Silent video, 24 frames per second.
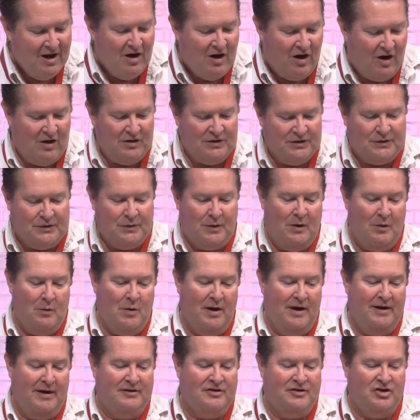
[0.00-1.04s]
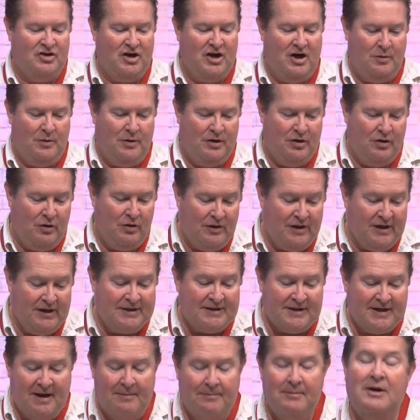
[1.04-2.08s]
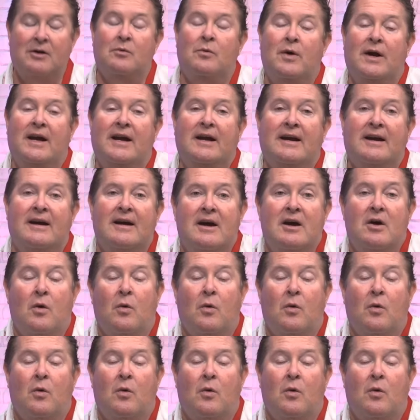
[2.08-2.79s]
Also, I want to share with you this coming week,